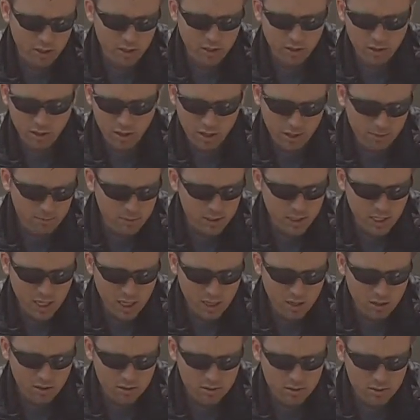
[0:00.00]
in an empty
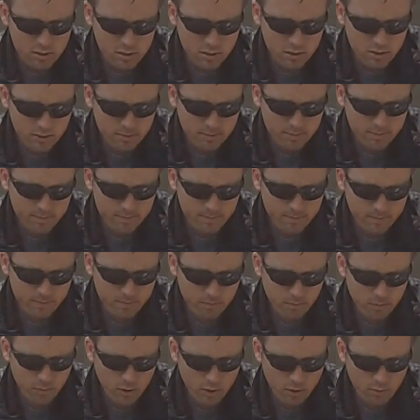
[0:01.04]
house,
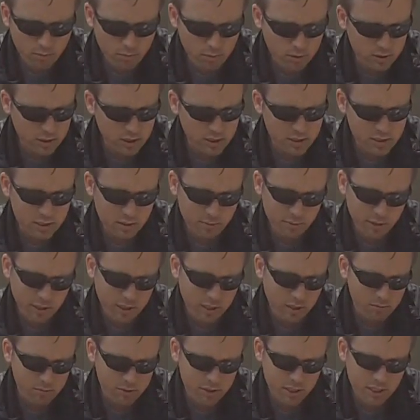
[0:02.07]
but then somebody
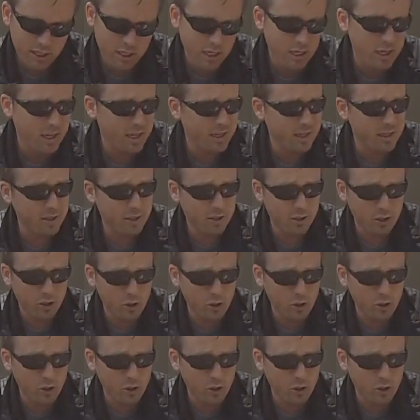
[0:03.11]
comes in and